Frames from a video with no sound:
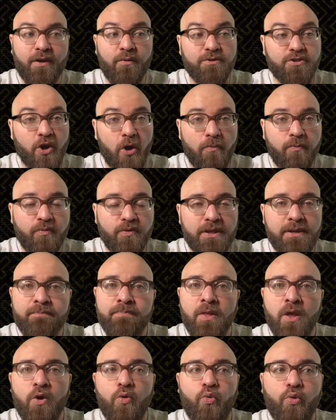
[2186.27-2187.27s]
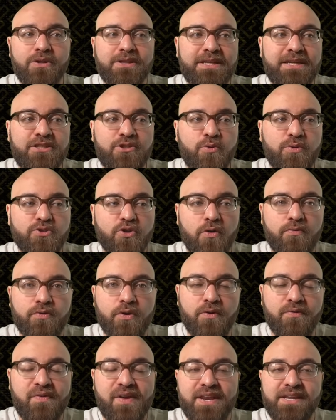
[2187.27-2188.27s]
which hopefully would lead to his
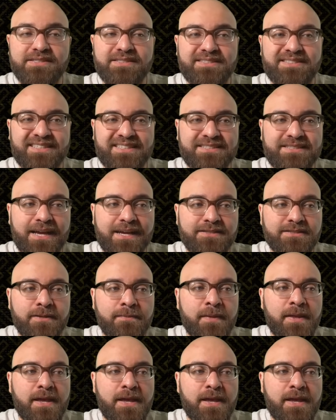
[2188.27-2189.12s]
overall fantasy success